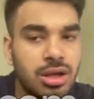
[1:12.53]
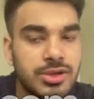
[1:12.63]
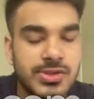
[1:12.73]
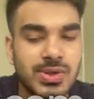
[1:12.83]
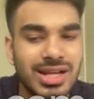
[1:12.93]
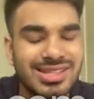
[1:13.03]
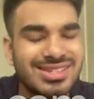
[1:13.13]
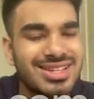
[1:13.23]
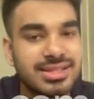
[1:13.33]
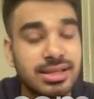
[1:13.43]
So let's
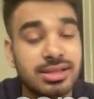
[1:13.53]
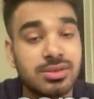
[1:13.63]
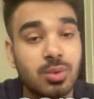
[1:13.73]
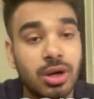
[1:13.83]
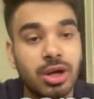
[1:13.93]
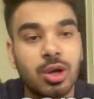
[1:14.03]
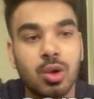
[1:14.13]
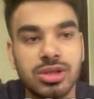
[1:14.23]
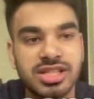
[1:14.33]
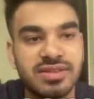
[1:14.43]
discuss what
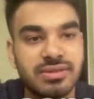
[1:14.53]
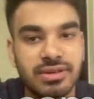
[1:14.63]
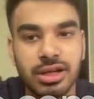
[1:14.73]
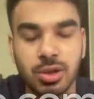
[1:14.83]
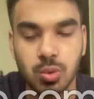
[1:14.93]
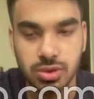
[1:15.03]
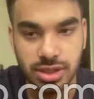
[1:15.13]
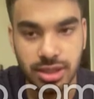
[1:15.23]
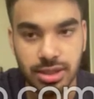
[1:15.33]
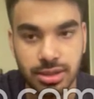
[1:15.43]
logic we will use
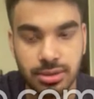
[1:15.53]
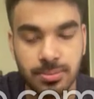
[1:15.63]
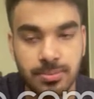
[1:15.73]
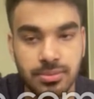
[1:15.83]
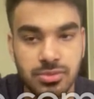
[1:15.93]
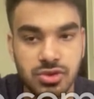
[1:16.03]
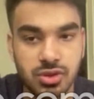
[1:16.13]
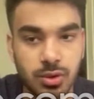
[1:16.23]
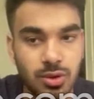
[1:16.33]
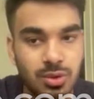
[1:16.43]
here.
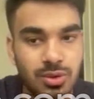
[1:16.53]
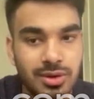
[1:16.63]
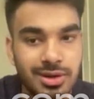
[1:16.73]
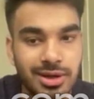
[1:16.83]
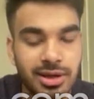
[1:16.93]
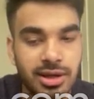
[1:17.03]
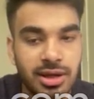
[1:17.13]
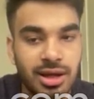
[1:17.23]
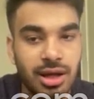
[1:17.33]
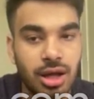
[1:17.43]
So
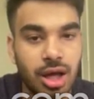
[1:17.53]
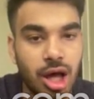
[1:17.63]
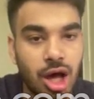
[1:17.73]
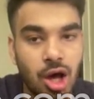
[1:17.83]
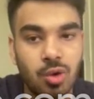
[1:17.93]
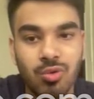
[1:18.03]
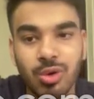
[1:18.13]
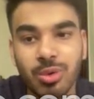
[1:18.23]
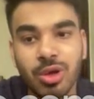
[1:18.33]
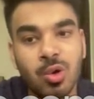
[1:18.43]
how would
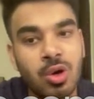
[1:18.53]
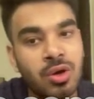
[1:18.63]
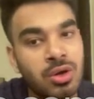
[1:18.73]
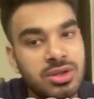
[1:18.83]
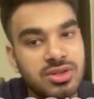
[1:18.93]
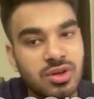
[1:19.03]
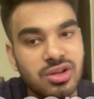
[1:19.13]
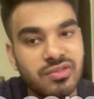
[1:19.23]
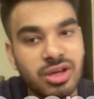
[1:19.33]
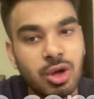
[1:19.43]
we go on
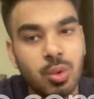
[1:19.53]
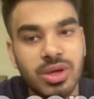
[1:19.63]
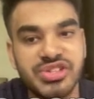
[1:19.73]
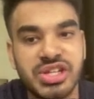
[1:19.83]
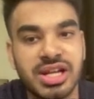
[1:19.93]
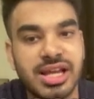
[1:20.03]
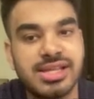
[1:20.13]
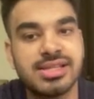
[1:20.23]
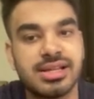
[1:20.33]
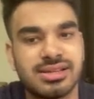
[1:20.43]
solving a question
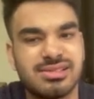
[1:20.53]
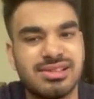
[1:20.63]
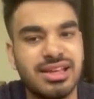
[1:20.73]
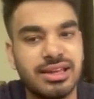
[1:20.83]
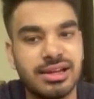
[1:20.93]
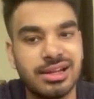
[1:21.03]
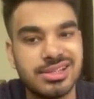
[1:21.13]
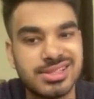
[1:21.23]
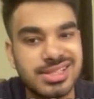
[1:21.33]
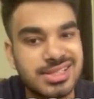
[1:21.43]
like this? Like,
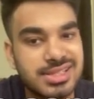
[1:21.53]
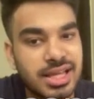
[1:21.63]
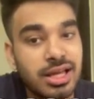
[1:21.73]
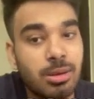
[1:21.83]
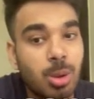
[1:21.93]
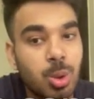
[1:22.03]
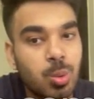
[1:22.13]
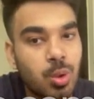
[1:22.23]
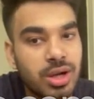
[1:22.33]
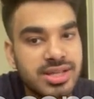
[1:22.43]
let's just think about
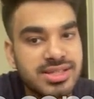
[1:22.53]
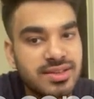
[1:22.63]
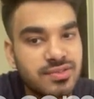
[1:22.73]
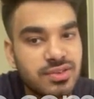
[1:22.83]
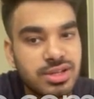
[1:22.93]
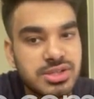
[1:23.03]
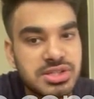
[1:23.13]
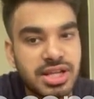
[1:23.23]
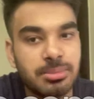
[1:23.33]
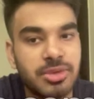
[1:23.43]
what is the first
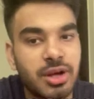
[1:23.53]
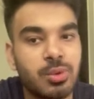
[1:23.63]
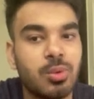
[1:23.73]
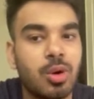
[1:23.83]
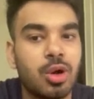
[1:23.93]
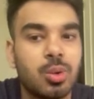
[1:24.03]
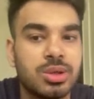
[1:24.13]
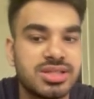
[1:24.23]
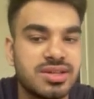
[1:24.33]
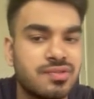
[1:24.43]
step that we want to
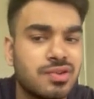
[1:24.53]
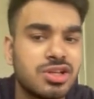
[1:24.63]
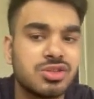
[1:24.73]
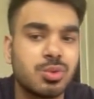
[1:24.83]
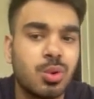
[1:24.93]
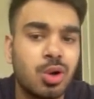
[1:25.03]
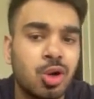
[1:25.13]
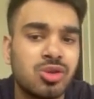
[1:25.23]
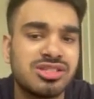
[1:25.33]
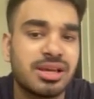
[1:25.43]
achieve. First, we want
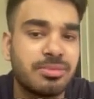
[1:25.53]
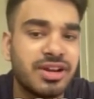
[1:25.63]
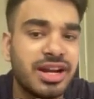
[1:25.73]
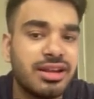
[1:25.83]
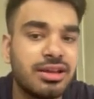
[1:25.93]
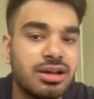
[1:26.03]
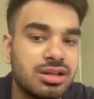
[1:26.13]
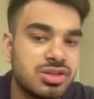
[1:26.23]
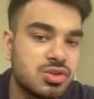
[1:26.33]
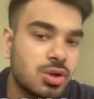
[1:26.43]
to separate the
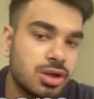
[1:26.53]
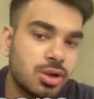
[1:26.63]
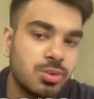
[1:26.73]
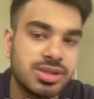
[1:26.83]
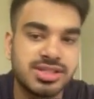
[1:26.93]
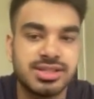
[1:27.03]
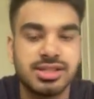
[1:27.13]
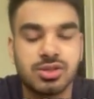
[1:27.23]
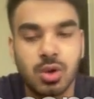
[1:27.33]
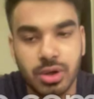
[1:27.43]
unsorted ones and
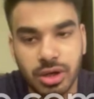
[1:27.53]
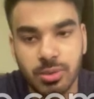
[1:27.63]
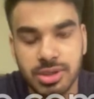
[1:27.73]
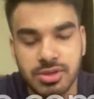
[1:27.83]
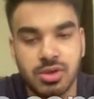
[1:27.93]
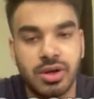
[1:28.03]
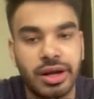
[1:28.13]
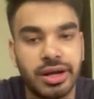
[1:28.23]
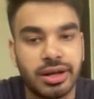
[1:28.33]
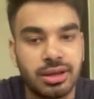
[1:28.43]
the sorted ones, all right?